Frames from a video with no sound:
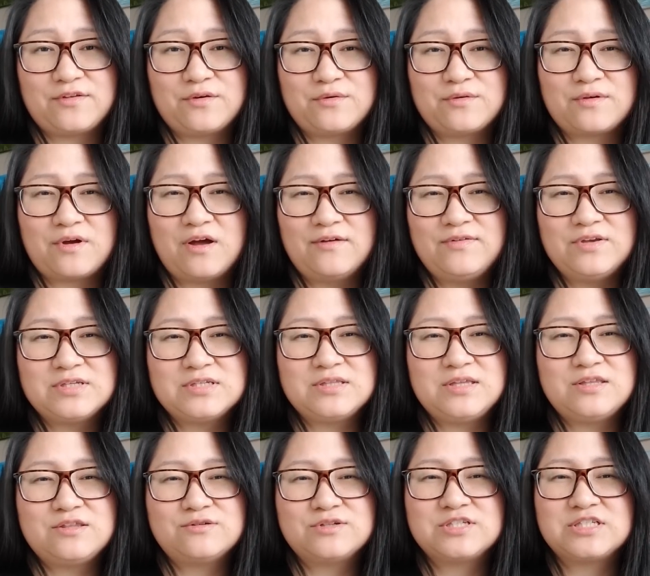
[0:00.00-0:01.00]
So
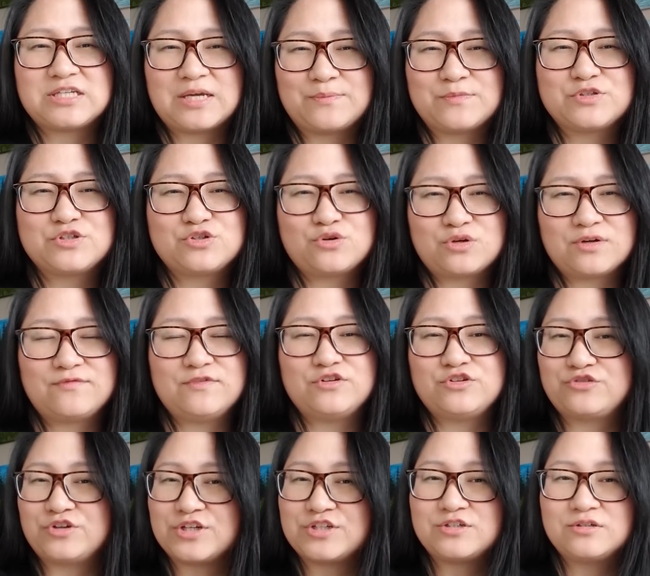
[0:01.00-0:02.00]
obviously there's some sort of
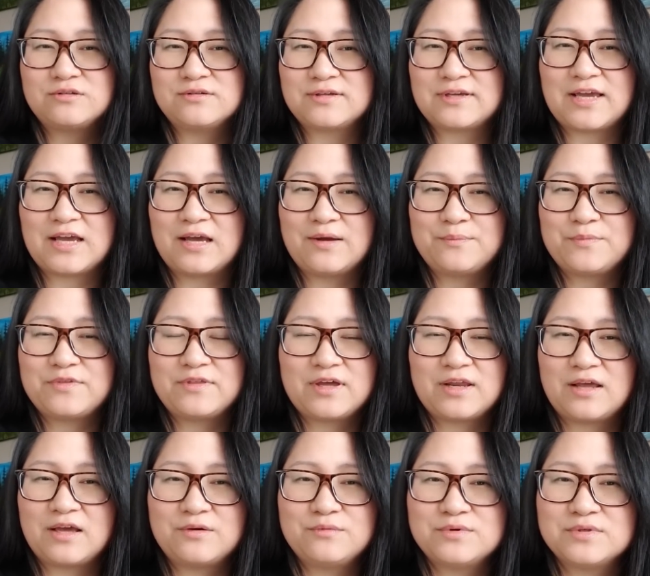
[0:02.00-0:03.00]
nutritional gap
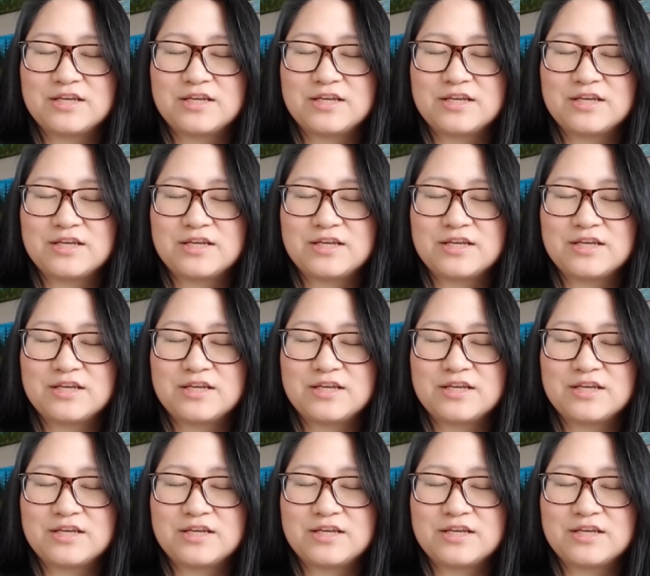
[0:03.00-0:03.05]
that I